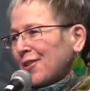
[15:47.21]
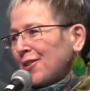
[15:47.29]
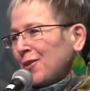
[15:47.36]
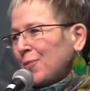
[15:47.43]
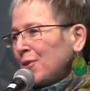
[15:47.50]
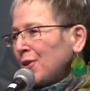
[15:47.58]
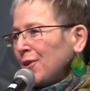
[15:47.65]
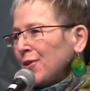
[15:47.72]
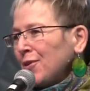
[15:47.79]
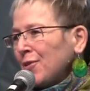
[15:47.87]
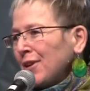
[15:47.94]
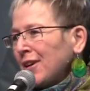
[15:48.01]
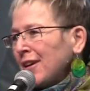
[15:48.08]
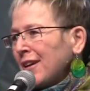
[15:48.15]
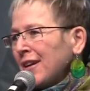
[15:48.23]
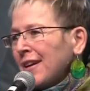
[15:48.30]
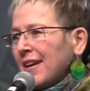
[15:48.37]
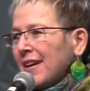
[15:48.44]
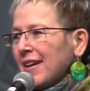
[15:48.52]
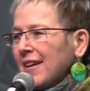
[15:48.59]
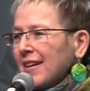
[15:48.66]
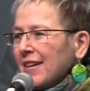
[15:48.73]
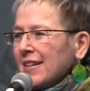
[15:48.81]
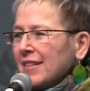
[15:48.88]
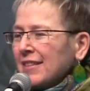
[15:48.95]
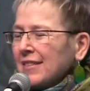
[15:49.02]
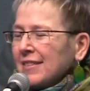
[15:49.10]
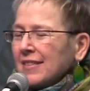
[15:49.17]
the beauty
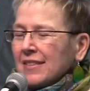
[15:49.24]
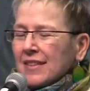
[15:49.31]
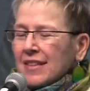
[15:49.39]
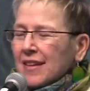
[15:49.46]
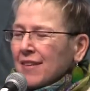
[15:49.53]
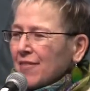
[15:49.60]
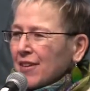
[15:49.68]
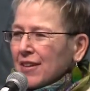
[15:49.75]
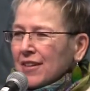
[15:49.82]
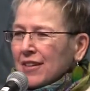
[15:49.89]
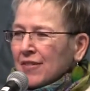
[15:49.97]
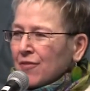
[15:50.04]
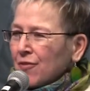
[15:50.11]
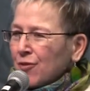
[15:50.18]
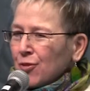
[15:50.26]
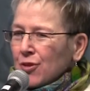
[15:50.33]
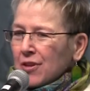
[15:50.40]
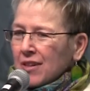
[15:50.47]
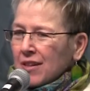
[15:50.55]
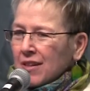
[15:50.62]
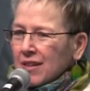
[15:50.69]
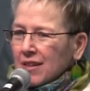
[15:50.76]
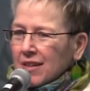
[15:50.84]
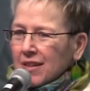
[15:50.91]
in living free.